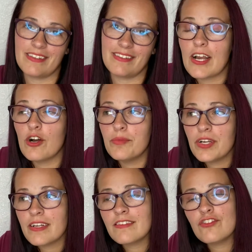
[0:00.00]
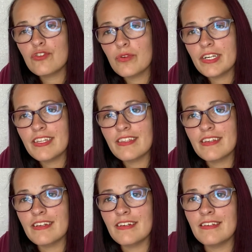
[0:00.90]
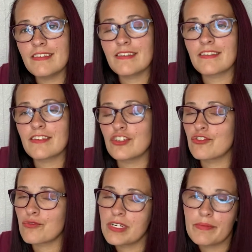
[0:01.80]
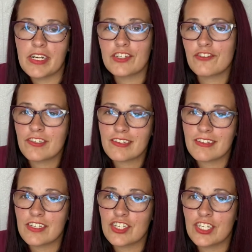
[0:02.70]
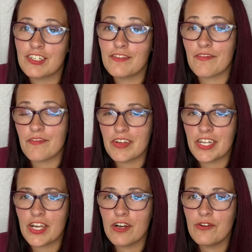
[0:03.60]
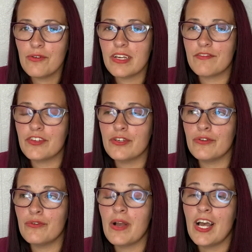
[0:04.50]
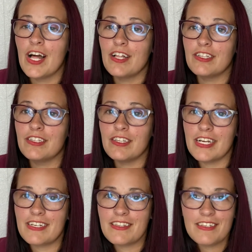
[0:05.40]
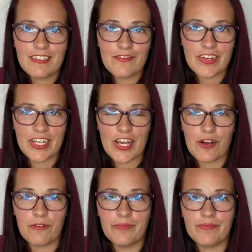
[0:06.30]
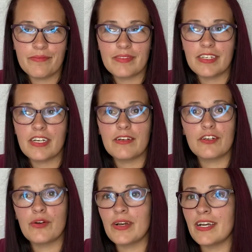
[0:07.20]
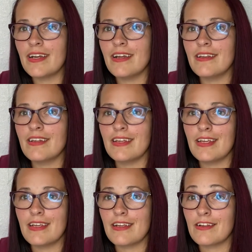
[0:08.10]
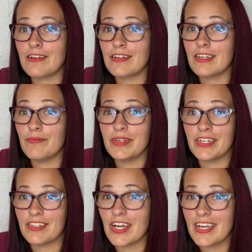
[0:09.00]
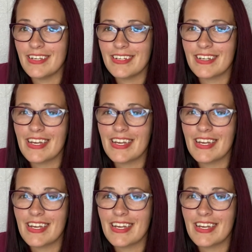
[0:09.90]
I hope you guys enjoyed this Dreamcatcher's extension video. If you liked this video, go ahead, give me a like.